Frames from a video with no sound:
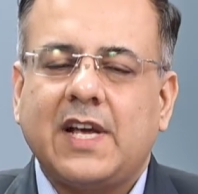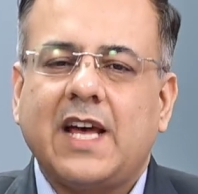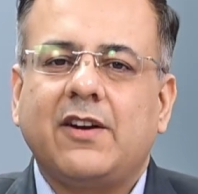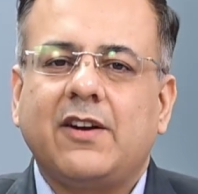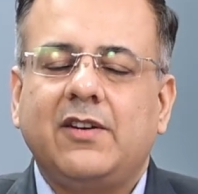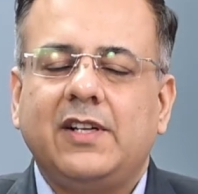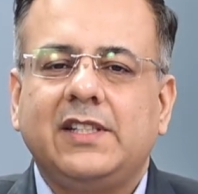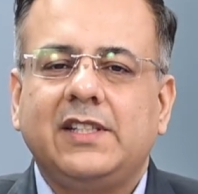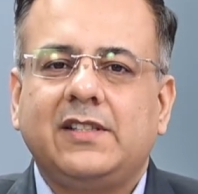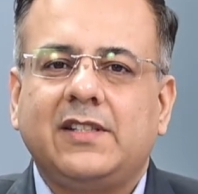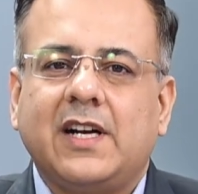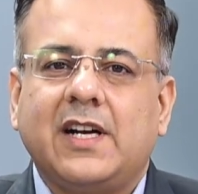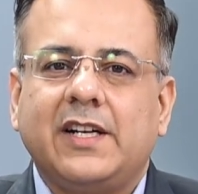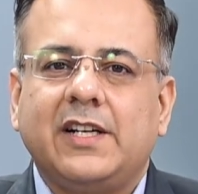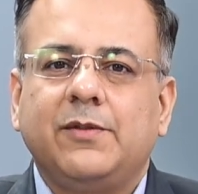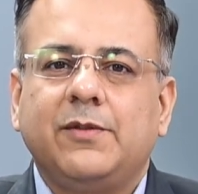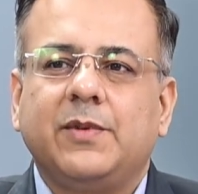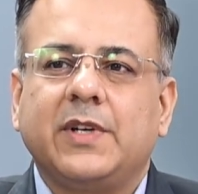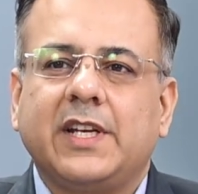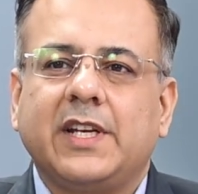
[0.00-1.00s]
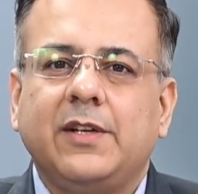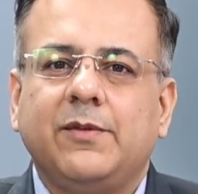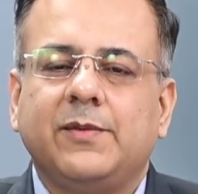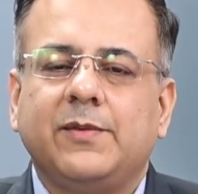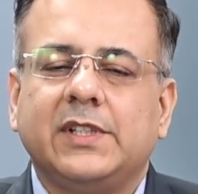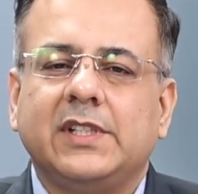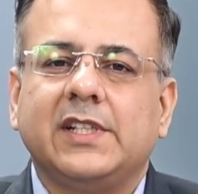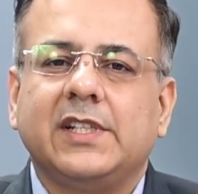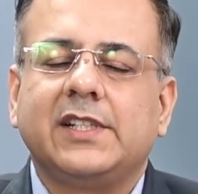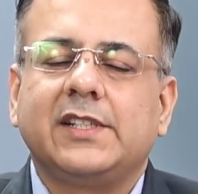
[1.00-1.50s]
Carolyn started working
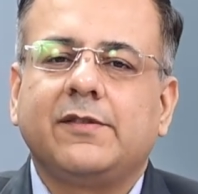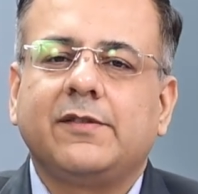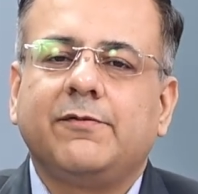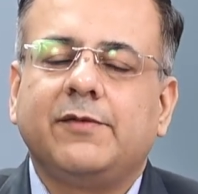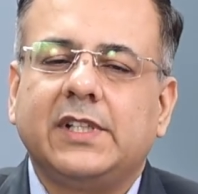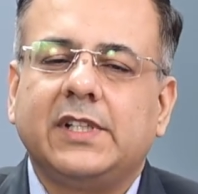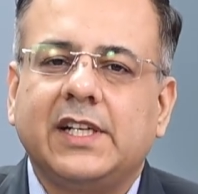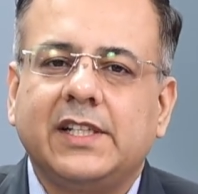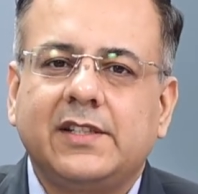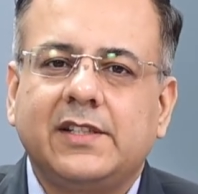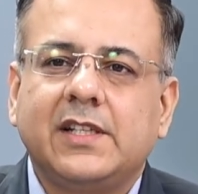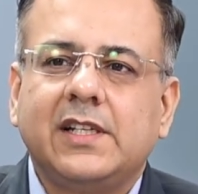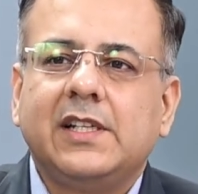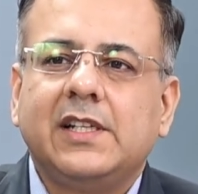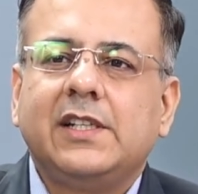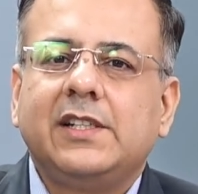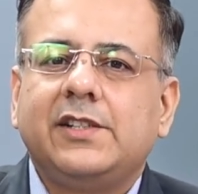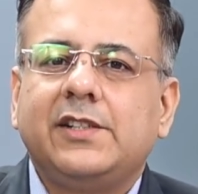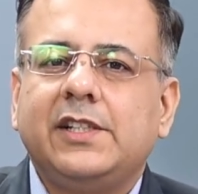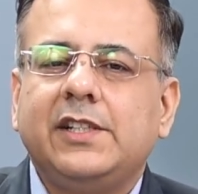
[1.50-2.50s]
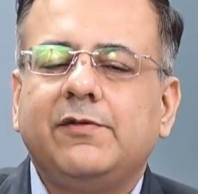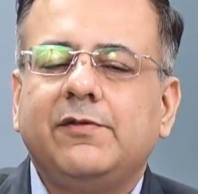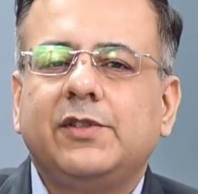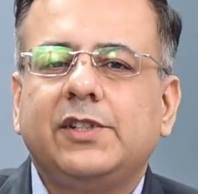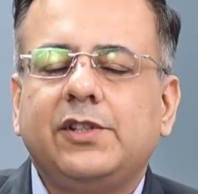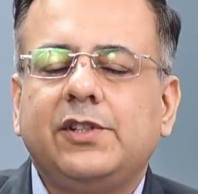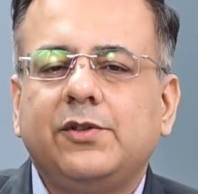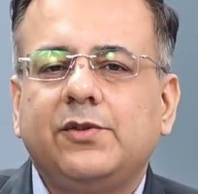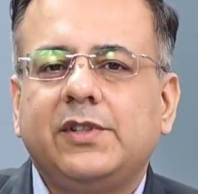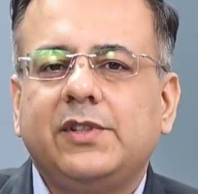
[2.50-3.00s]
with us, she
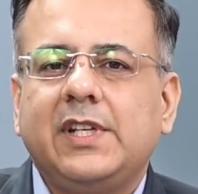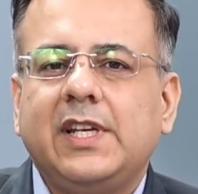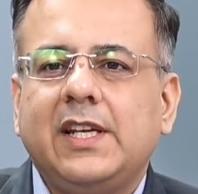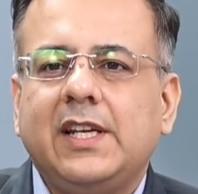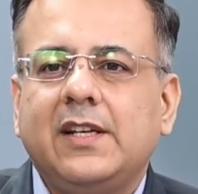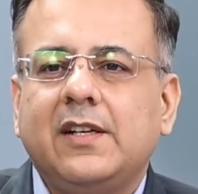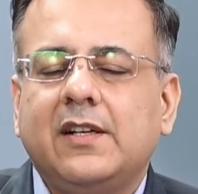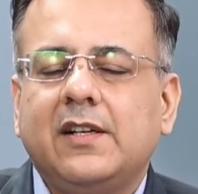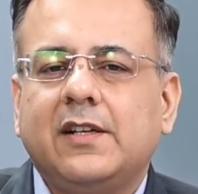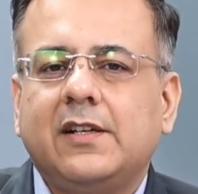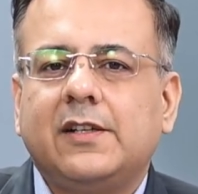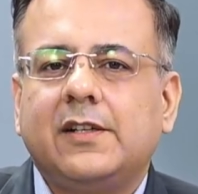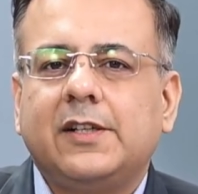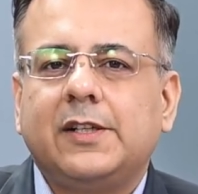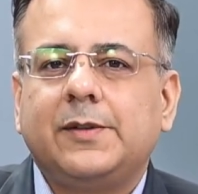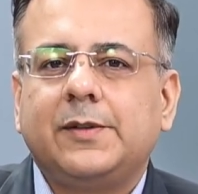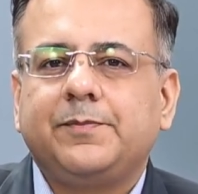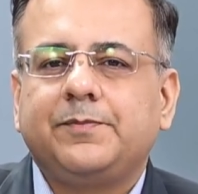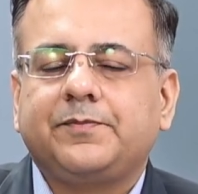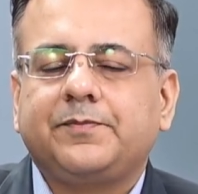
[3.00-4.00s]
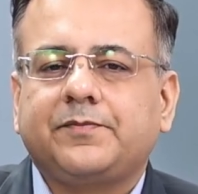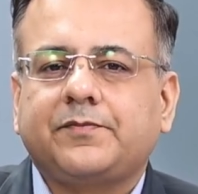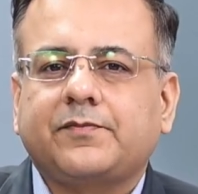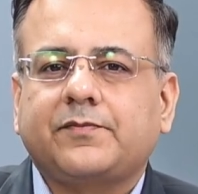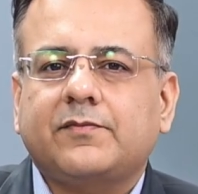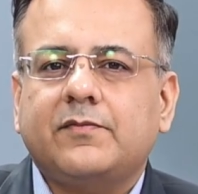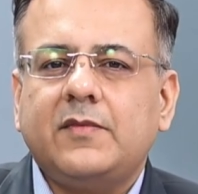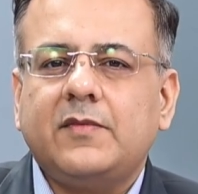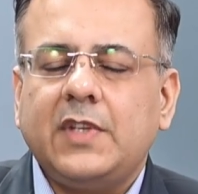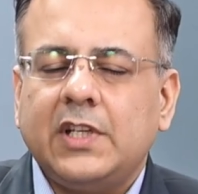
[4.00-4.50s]
was using a
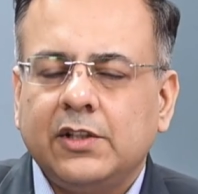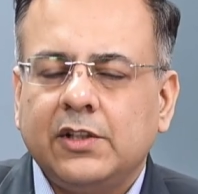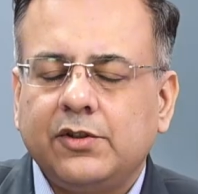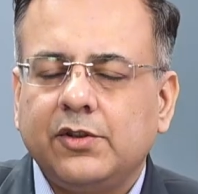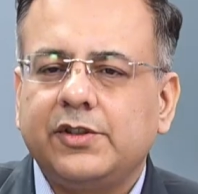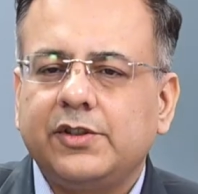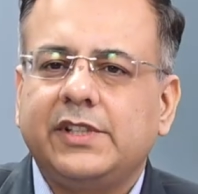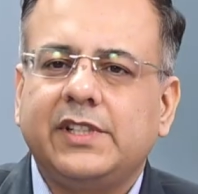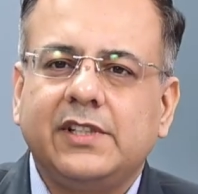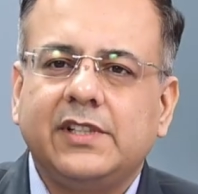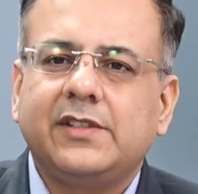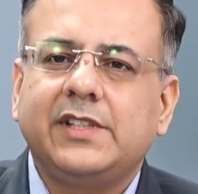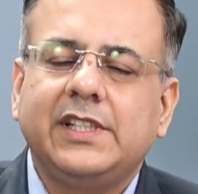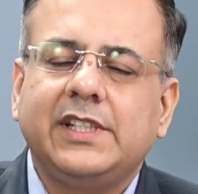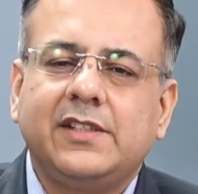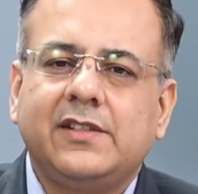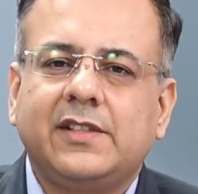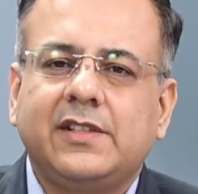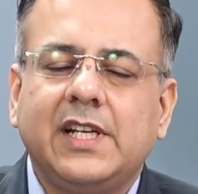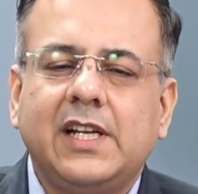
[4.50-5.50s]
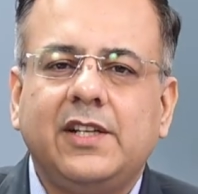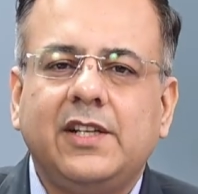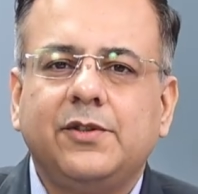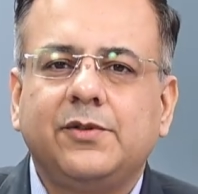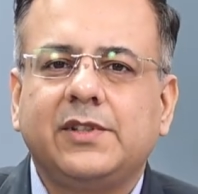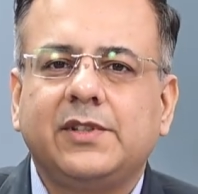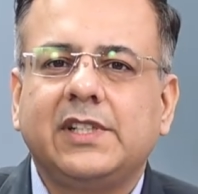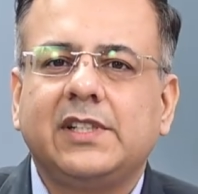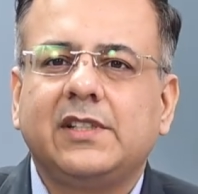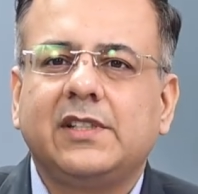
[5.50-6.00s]
So she still
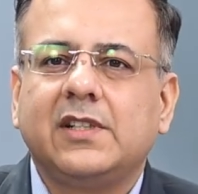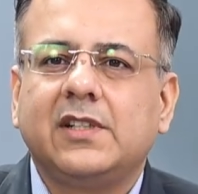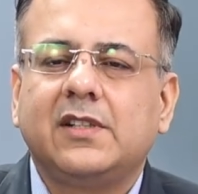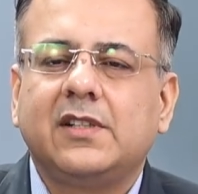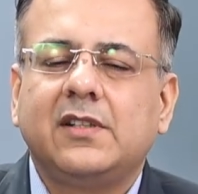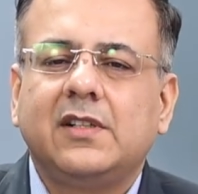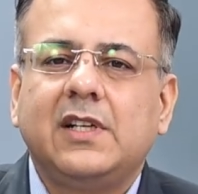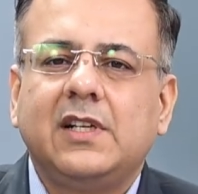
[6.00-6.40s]
uses a